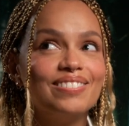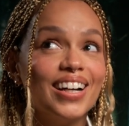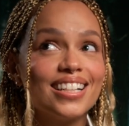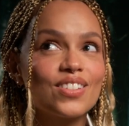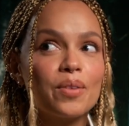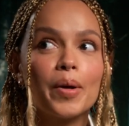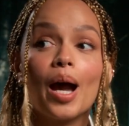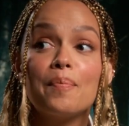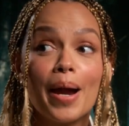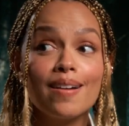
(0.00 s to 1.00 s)
Am I a screen queen?
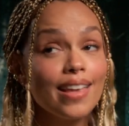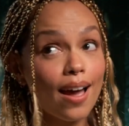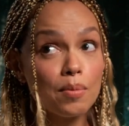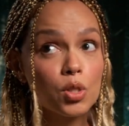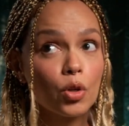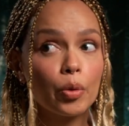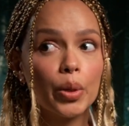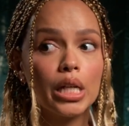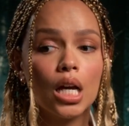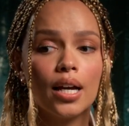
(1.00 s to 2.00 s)
Apparently, I'm a screen
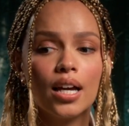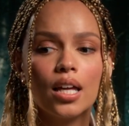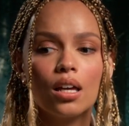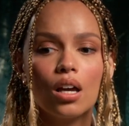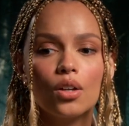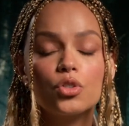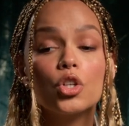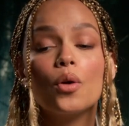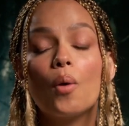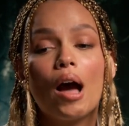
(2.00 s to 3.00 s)
queen. I do
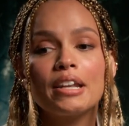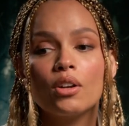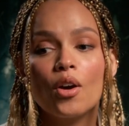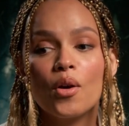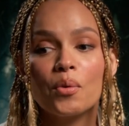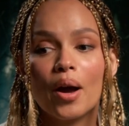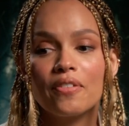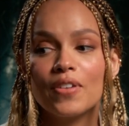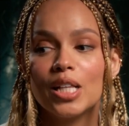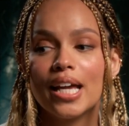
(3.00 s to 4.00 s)
you know what? I don't know. I
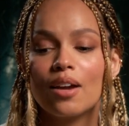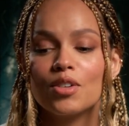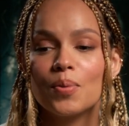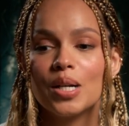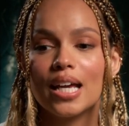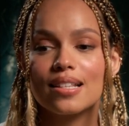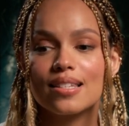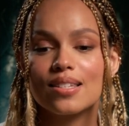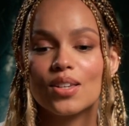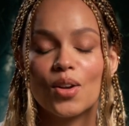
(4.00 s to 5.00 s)
feel like everyone
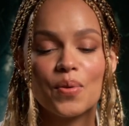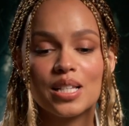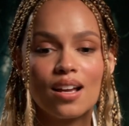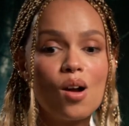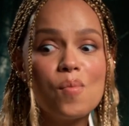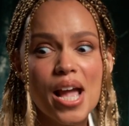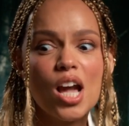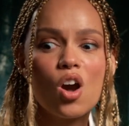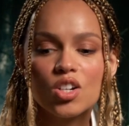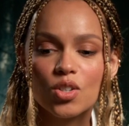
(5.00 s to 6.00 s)
gets, you know, it's like, oh my
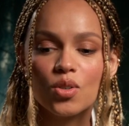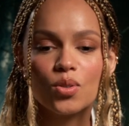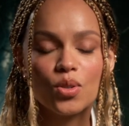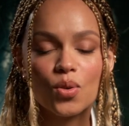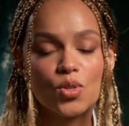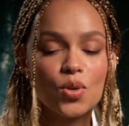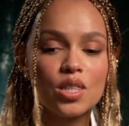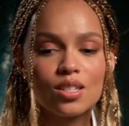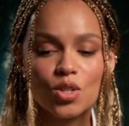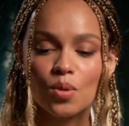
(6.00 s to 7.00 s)
God, you're you're doing
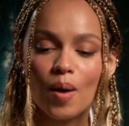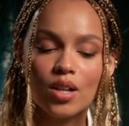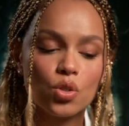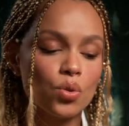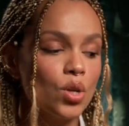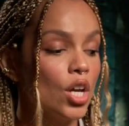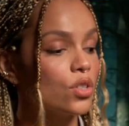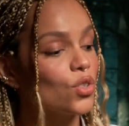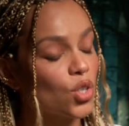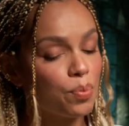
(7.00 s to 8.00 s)
this too much, or
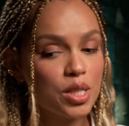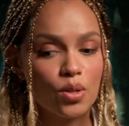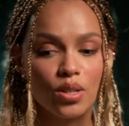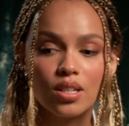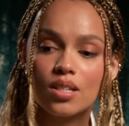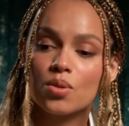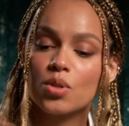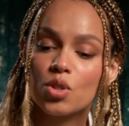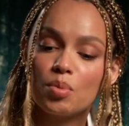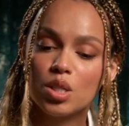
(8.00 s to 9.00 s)
you should be doing this, or you
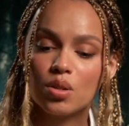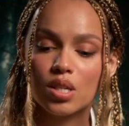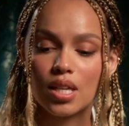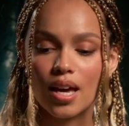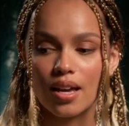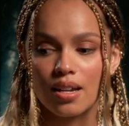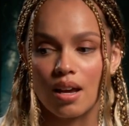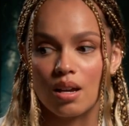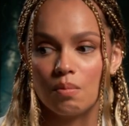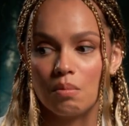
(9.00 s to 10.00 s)
should be doing that. And
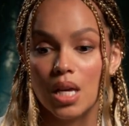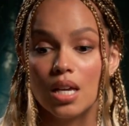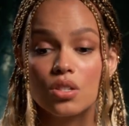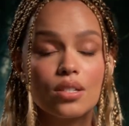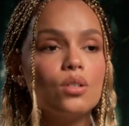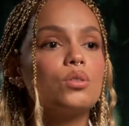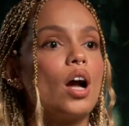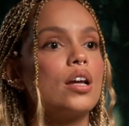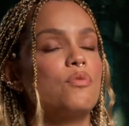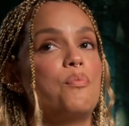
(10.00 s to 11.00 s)
I'm still
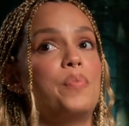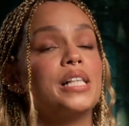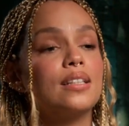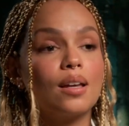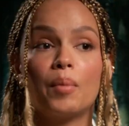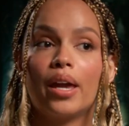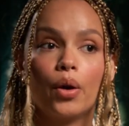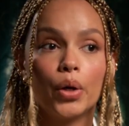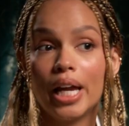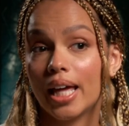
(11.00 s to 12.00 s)
kind of building my
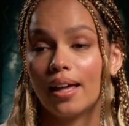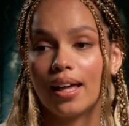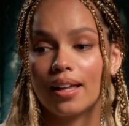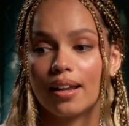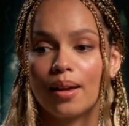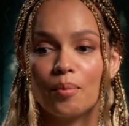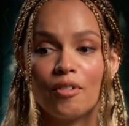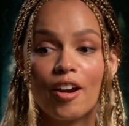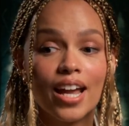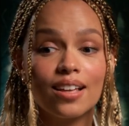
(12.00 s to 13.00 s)
career and I'm
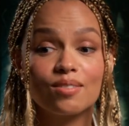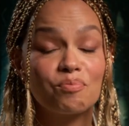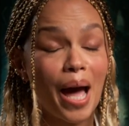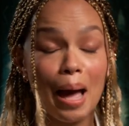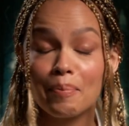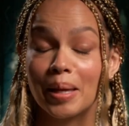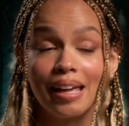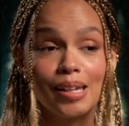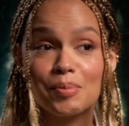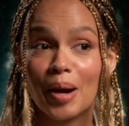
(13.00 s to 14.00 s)
very happy
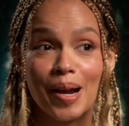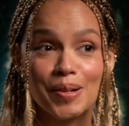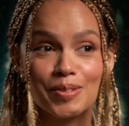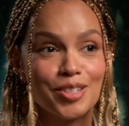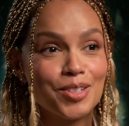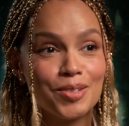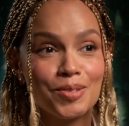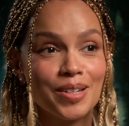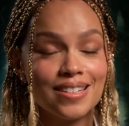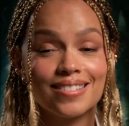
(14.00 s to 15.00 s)
and proud to
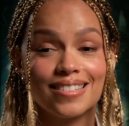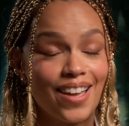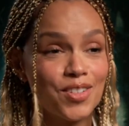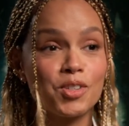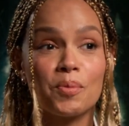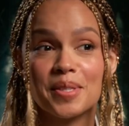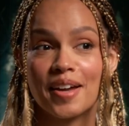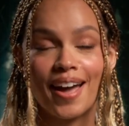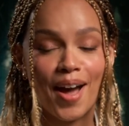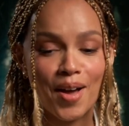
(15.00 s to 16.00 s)
do and get the jobs that I
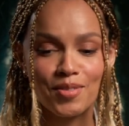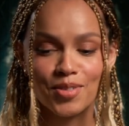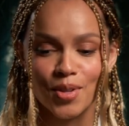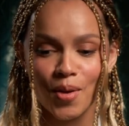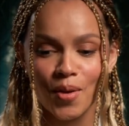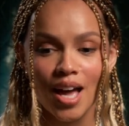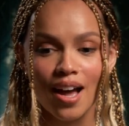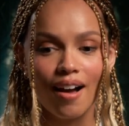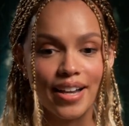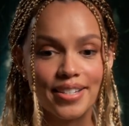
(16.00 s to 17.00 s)
have. So
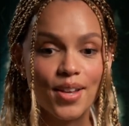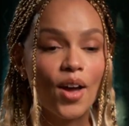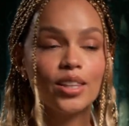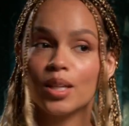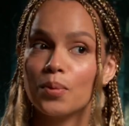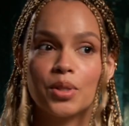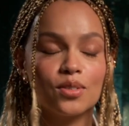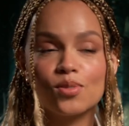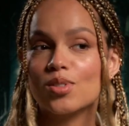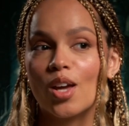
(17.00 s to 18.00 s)
I certainly
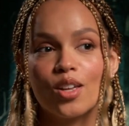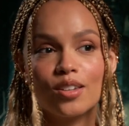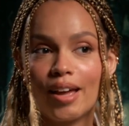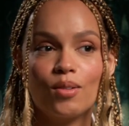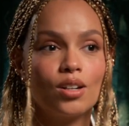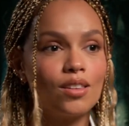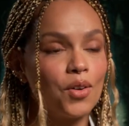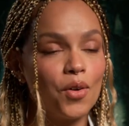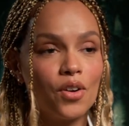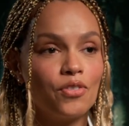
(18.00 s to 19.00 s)
wouldn't turn down another
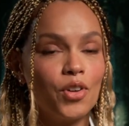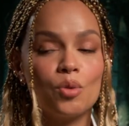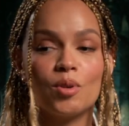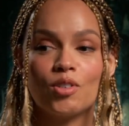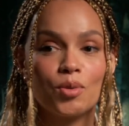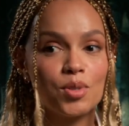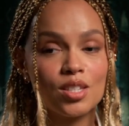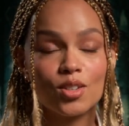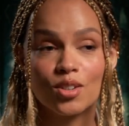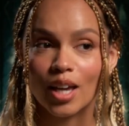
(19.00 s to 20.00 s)
horror film if it was
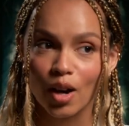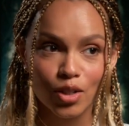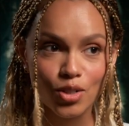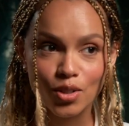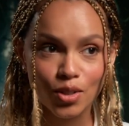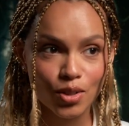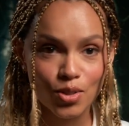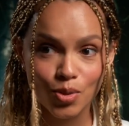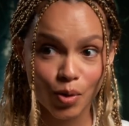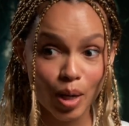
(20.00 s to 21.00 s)
a good character and a good
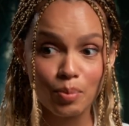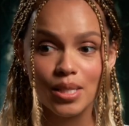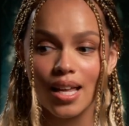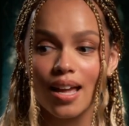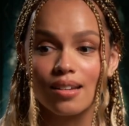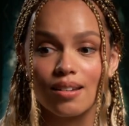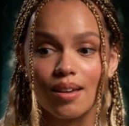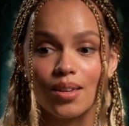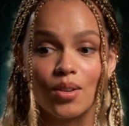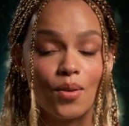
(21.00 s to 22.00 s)
script. And uh,
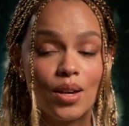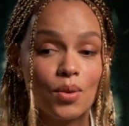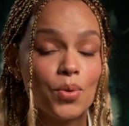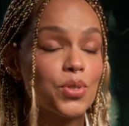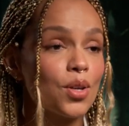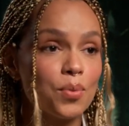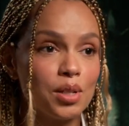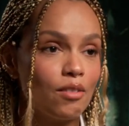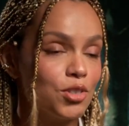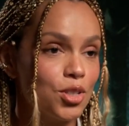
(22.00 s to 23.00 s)
you know, I also would
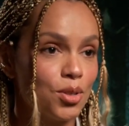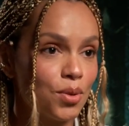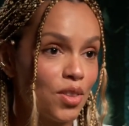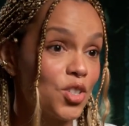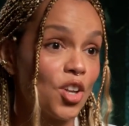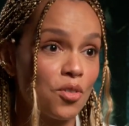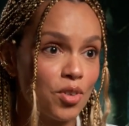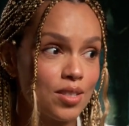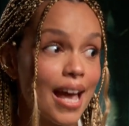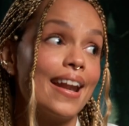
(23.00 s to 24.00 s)
love to do other
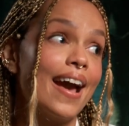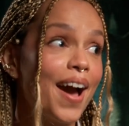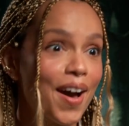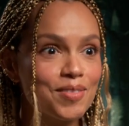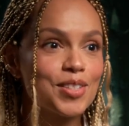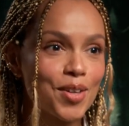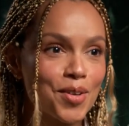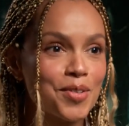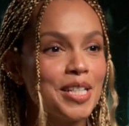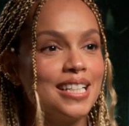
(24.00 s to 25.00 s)
genres. And I have.
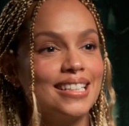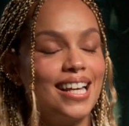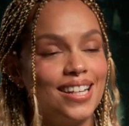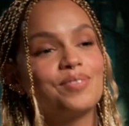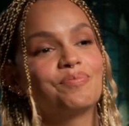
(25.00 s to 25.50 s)
So yeah.